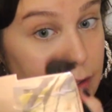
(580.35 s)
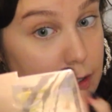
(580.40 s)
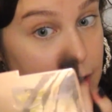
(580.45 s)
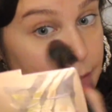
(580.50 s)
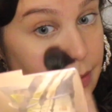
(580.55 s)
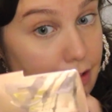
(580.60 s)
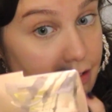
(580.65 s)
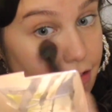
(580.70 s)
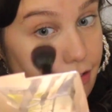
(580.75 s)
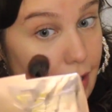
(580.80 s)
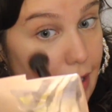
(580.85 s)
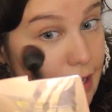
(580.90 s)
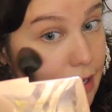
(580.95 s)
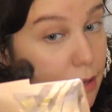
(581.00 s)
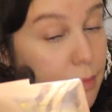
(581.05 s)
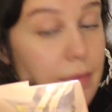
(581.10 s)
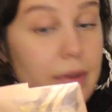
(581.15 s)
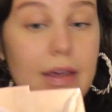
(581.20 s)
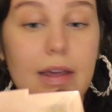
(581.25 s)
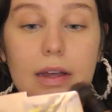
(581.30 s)
to be
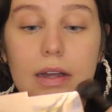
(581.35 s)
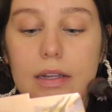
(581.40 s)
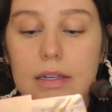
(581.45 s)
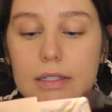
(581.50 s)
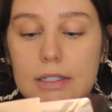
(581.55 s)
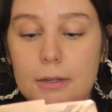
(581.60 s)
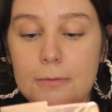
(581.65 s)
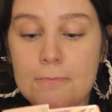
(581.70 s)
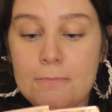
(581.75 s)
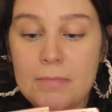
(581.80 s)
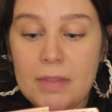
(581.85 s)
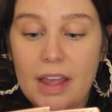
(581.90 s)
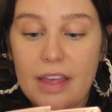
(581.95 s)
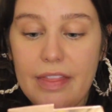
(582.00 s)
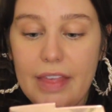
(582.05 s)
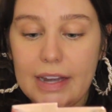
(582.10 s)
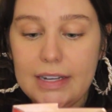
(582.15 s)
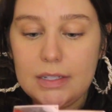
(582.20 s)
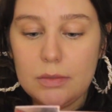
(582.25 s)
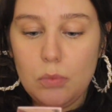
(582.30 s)
frank, because
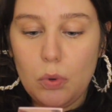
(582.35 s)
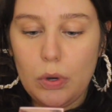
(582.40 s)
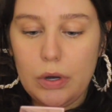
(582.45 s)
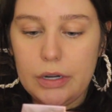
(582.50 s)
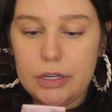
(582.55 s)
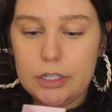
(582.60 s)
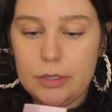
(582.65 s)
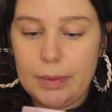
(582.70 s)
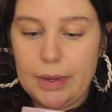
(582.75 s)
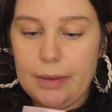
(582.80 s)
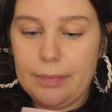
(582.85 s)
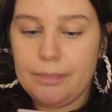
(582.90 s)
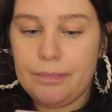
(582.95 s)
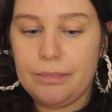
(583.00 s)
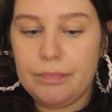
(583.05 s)
that's important to me.